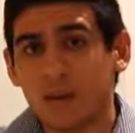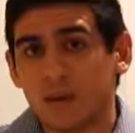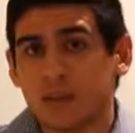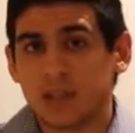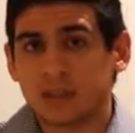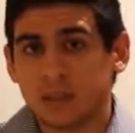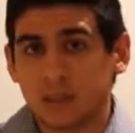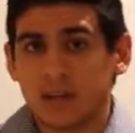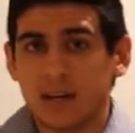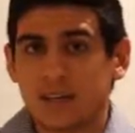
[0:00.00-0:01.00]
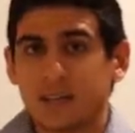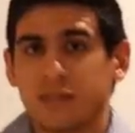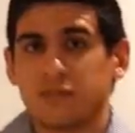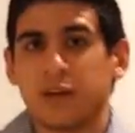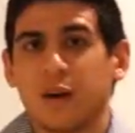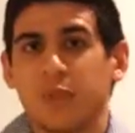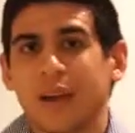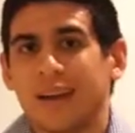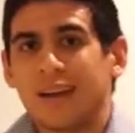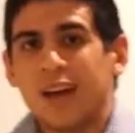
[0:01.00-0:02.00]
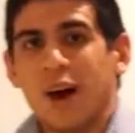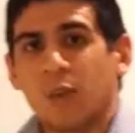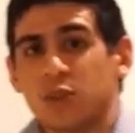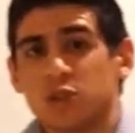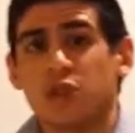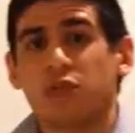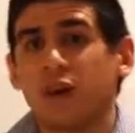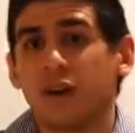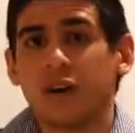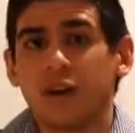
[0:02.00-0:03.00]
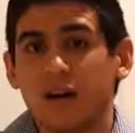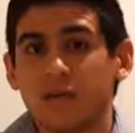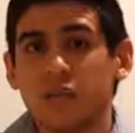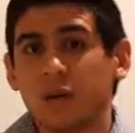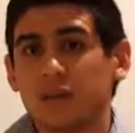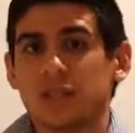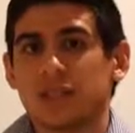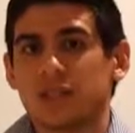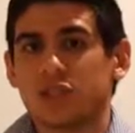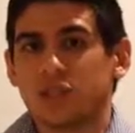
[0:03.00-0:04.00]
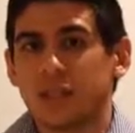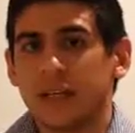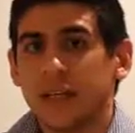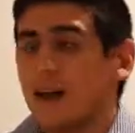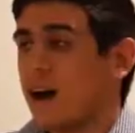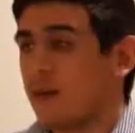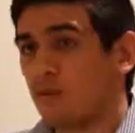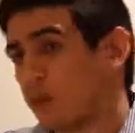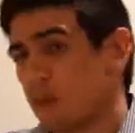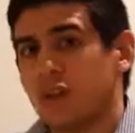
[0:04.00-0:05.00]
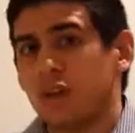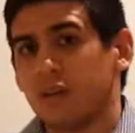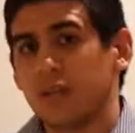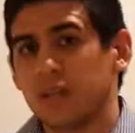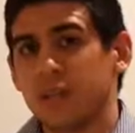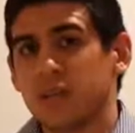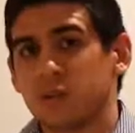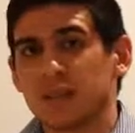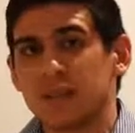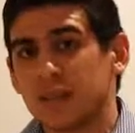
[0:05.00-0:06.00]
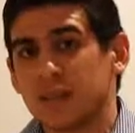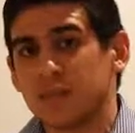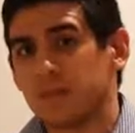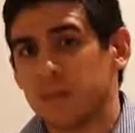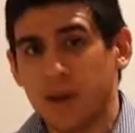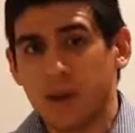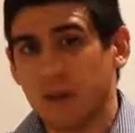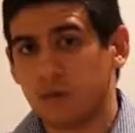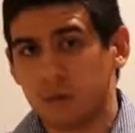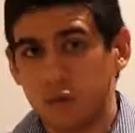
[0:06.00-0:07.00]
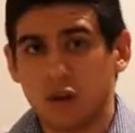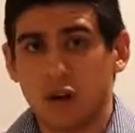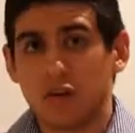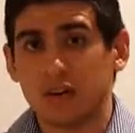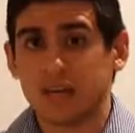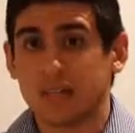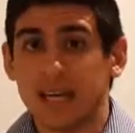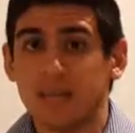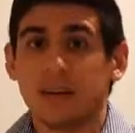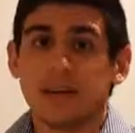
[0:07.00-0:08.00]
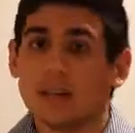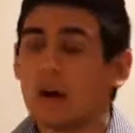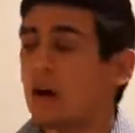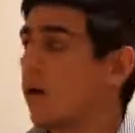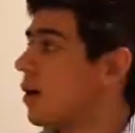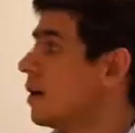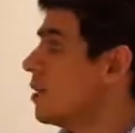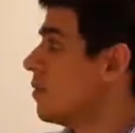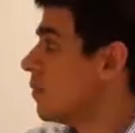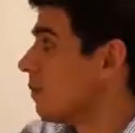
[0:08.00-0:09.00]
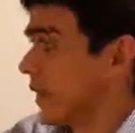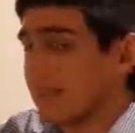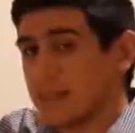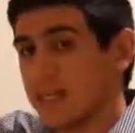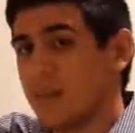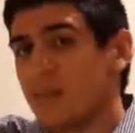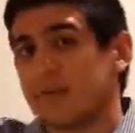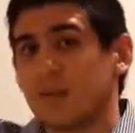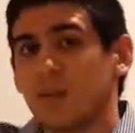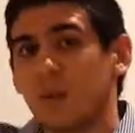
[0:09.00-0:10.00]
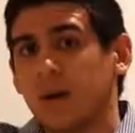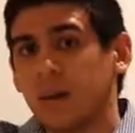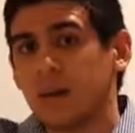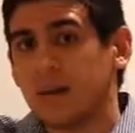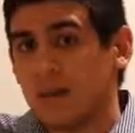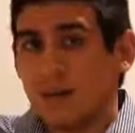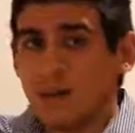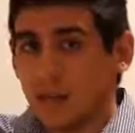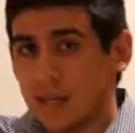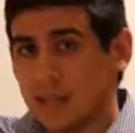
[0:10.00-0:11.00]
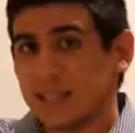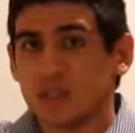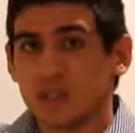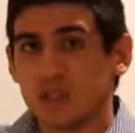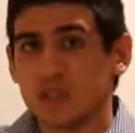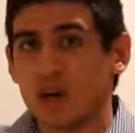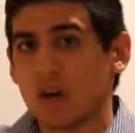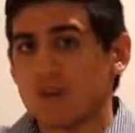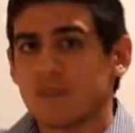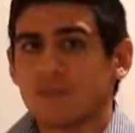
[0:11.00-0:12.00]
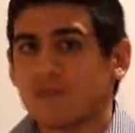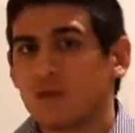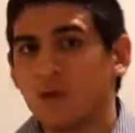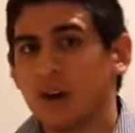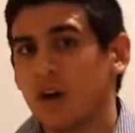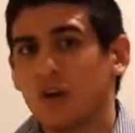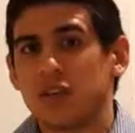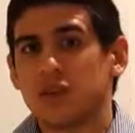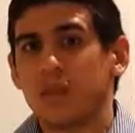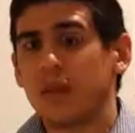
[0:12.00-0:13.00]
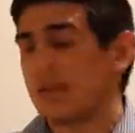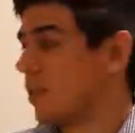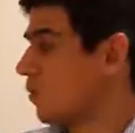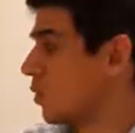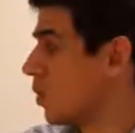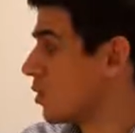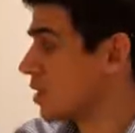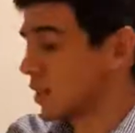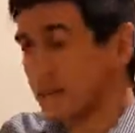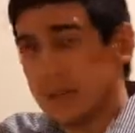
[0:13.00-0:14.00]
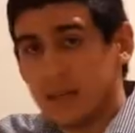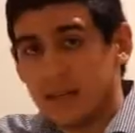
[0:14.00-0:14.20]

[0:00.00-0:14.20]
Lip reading: Federal Reserve report last year found that almost a third of adults in this country, a $400 expense would sink them. They don't have $400 in savings at all. By getting savings out of the way, we can get that $400. $40 a month, if you're able to,